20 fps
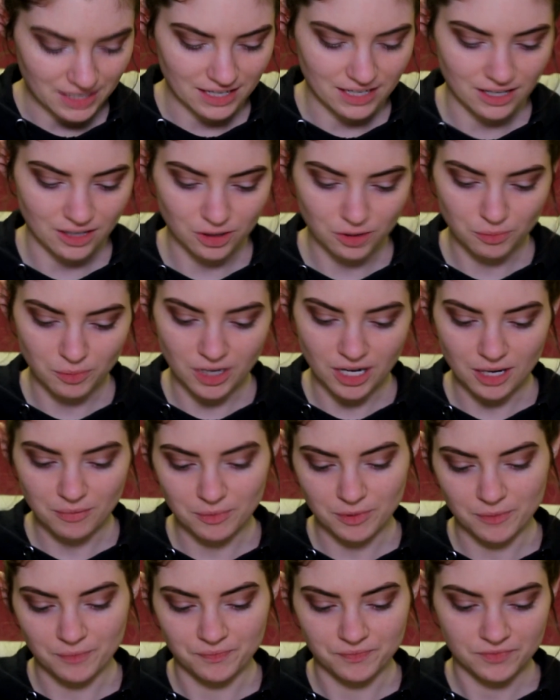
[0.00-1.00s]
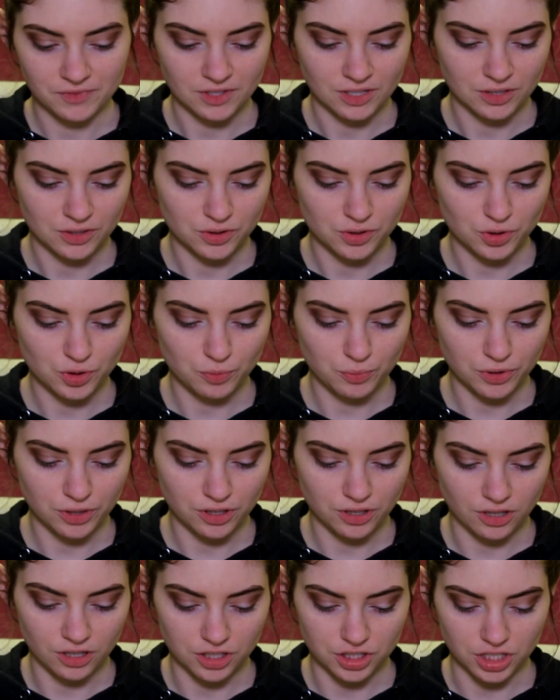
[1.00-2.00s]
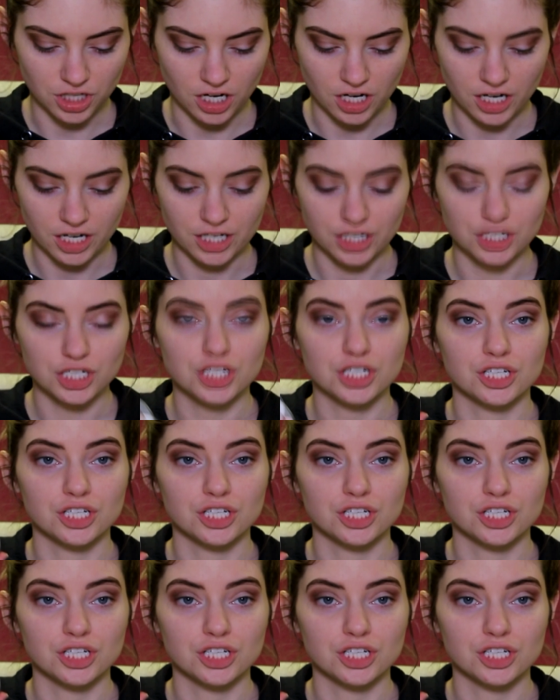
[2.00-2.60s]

my ColourPop Super Shock